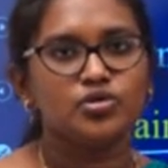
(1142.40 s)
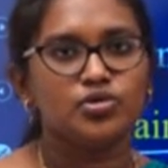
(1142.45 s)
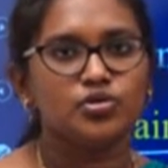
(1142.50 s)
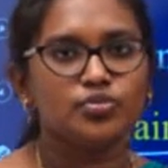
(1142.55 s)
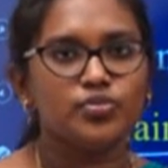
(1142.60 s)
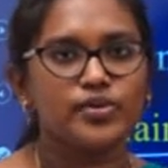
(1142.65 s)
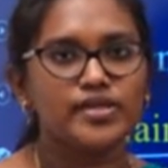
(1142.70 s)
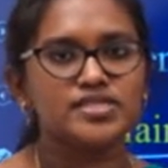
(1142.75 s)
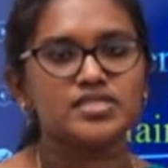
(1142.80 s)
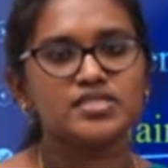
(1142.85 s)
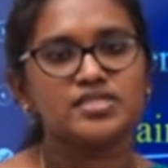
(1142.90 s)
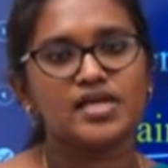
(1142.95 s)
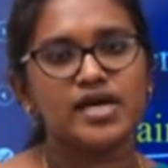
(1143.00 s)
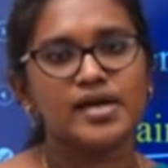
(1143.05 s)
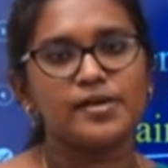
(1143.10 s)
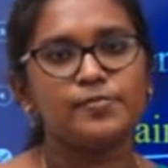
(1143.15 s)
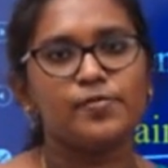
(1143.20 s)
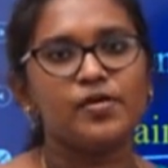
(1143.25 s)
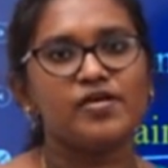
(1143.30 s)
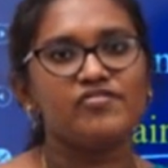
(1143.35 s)
to which
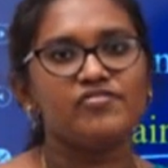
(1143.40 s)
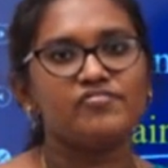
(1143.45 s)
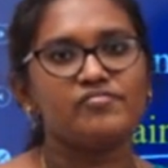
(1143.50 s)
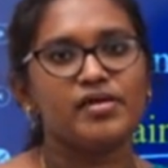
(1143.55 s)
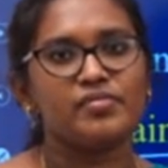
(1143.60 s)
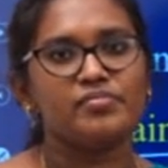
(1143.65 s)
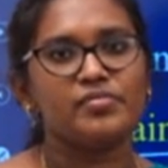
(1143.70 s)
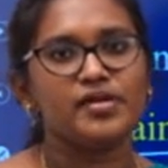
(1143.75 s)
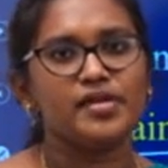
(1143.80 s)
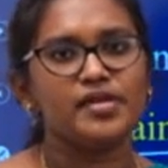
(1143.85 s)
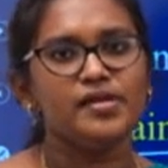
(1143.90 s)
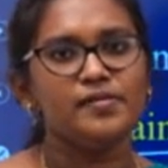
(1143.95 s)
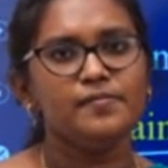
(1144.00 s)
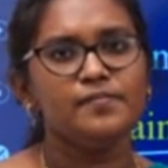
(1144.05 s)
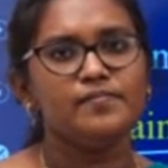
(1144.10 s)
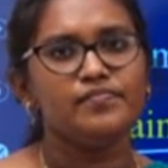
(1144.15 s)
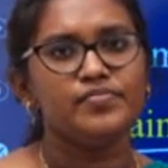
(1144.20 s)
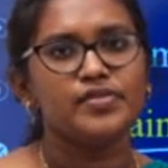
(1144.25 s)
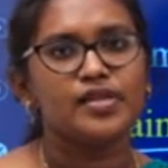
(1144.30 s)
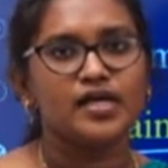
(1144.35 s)
type of memory
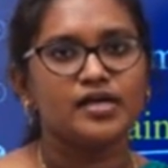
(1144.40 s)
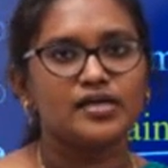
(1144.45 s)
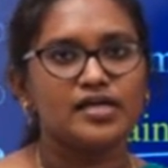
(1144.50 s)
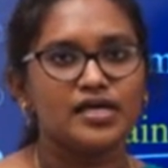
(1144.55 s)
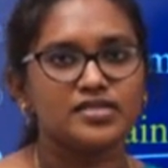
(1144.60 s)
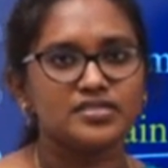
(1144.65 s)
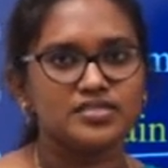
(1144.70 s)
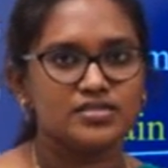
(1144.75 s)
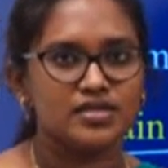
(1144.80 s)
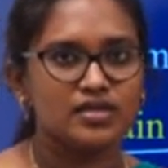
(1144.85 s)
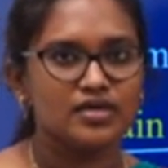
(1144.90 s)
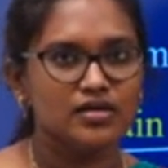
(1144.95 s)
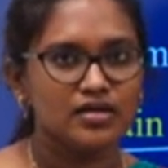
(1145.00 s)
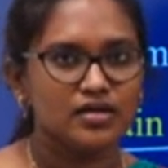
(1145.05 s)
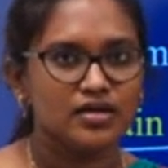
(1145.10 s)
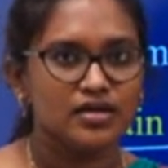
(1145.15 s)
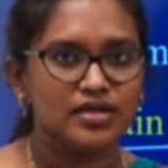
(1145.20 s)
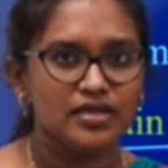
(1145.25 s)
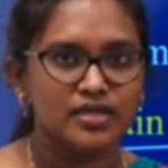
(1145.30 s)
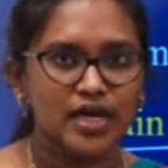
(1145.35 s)
does the
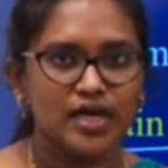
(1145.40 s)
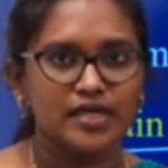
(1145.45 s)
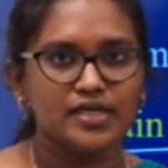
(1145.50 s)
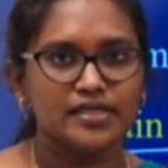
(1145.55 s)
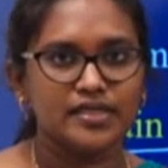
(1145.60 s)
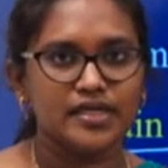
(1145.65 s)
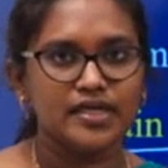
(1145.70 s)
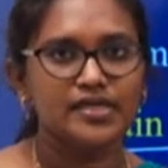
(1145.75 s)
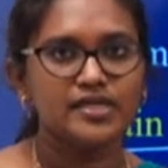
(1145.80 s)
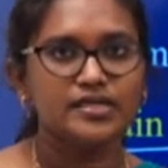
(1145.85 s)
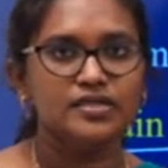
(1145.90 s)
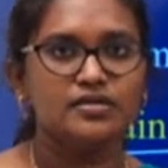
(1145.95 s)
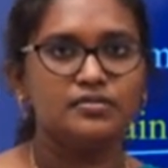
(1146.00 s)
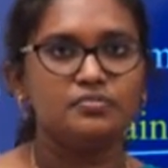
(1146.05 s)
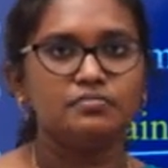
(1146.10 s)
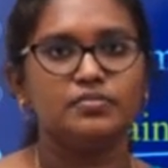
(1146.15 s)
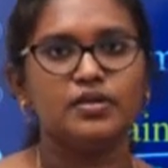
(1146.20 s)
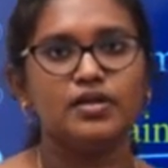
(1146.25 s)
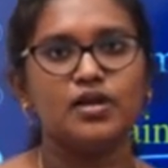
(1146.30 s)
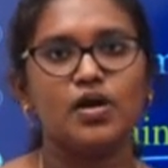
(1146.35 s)
content
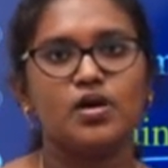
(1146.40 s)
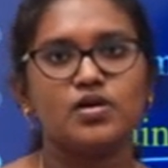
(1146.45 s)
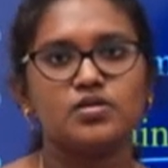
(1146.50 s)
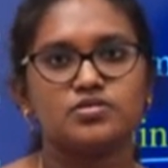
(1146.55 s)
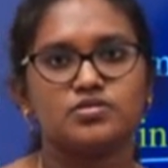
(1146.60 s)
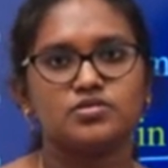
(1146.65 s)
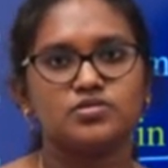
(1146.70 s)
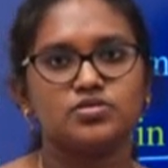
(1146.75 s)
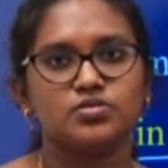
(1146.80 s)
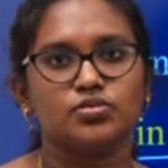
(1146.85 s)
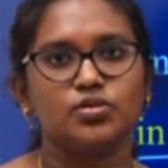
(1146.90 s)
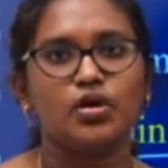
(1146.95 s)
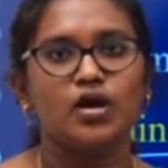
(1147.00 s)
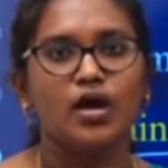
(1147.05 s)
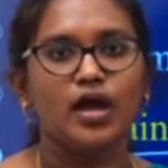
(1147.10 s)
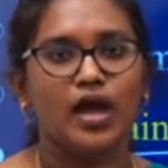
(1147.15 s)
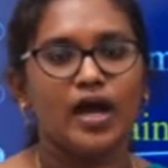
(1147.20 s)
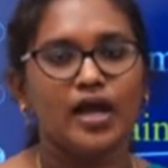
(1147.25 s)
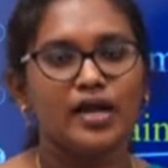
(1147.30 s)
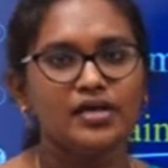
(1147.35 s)
belongs to,
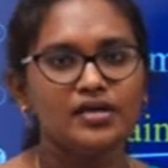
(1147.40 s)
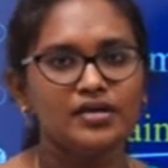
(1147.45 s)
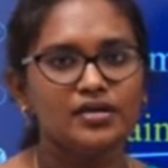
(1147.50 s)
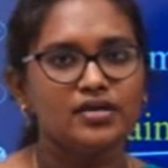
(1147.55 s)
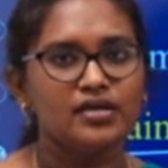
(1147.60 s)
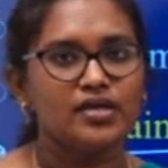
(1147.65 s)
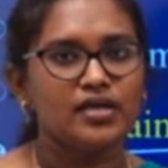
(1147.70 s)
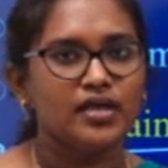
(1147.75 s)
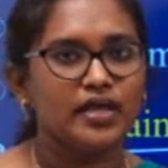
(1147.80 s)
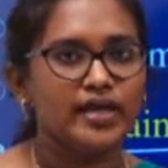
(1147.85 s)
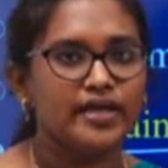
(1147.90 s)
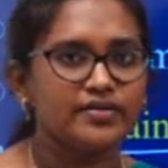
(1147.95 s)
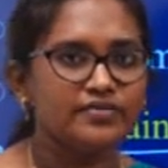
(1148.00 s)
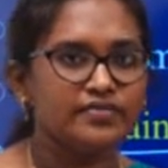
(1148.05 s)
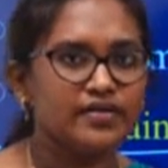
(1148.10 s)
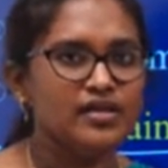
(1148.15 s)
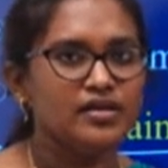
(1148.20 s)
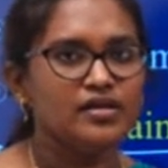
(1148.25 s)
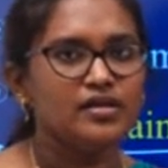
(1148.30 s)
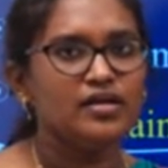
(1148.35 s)
and it
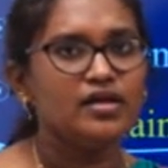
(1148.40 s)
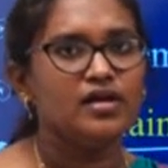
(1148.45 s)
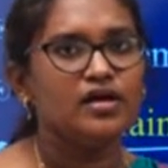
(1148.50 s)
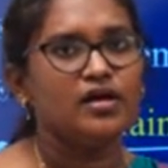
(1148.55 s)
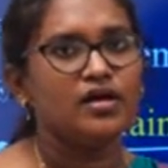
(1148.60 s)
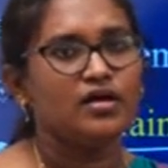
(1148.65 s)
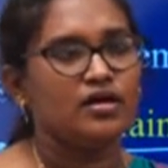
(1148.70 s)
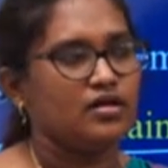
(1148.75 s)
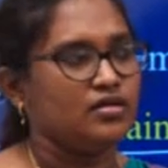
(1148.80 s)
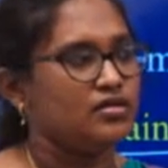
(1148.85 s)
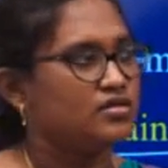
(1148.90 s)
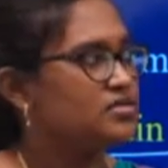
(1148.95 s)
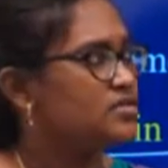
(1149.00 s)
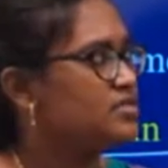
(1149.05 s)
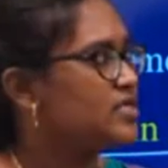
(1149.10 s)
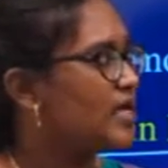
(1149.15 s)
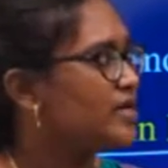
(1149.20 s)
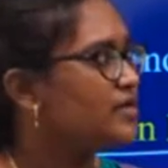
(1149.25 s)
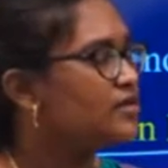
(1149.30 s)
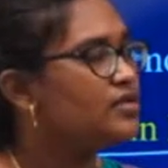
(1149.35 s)
will
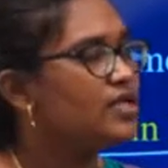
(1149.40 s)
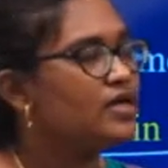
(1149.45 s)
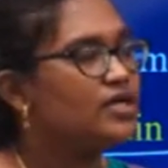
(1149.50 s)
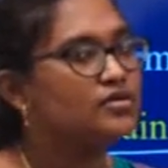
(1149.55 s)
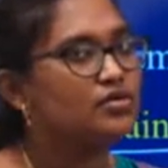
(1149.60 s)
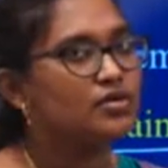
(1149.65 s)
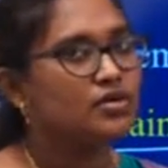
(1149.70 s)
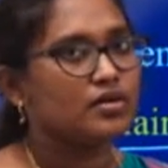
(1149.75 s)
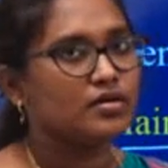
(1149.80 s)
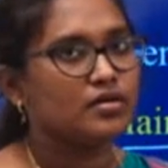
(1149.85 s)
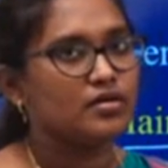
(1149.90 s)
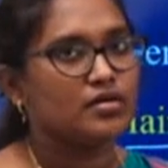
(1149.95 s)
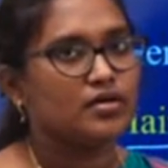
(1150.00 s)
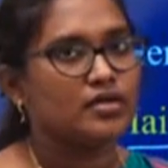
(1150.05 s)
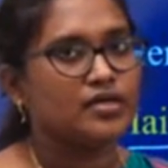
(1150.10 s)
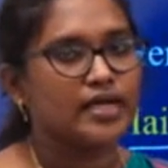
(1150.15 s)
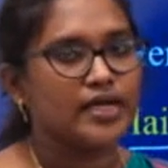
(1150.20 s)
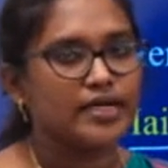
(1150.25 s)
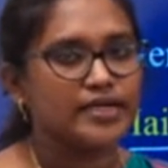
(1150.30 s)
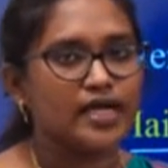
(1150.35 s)
send the
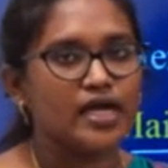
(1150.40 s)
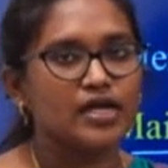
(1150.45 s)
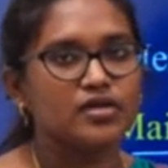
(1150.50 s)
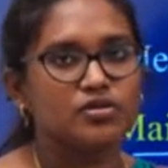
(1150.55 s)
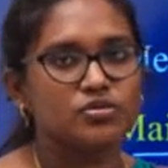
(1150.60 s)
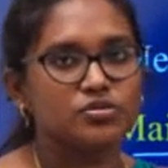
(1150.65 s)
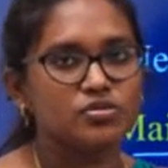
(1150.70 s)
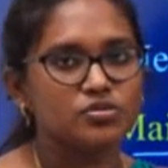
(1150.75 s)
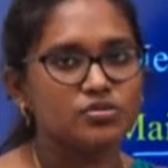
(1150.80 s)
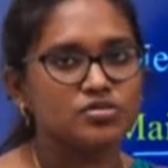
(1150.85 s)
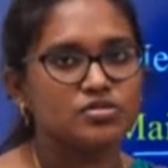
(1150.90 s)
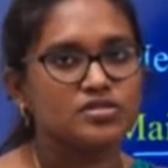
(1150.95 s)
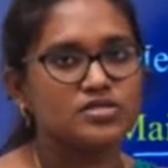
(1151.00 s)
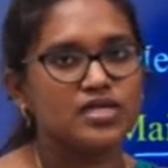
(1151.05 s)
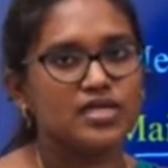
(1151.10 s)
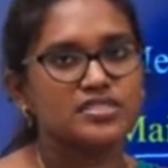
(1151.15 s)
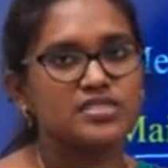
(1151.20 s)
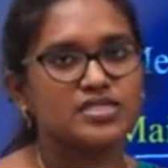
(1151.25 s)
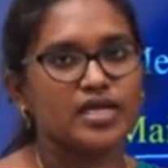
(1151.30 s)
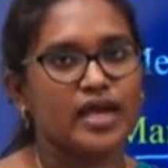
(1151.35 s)
data to
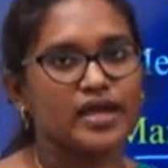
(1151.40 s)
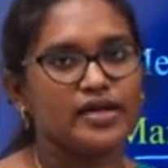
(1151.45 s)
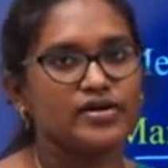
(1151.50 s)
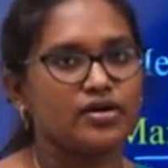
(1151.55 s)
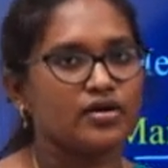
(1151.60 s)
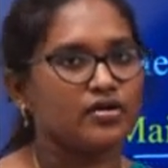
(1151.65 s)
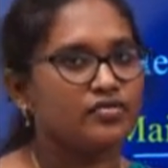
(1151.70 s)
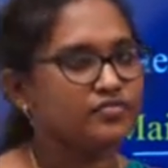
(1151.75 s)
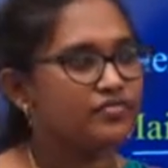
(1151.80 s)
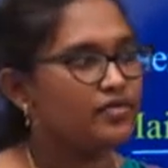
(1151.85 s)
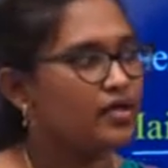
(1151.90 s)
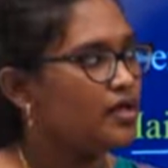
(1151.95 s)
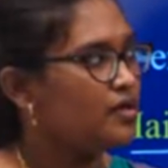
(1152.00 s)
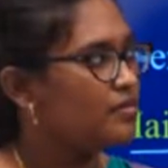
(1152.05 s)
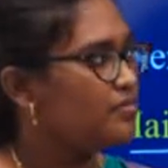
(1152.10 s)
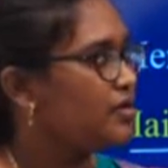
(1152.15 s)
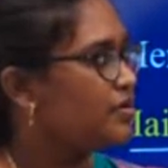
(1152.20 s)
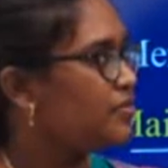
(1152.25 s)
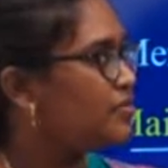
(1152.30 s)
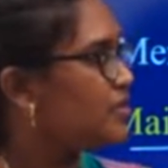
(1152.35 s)
such kind of
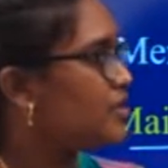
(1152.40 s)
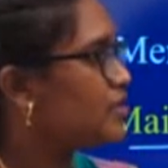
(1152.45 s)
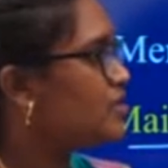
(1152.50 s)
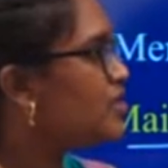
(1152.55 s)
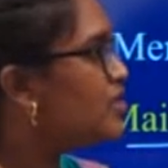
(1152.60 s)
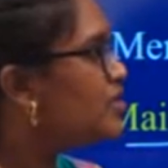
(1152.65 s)
memory.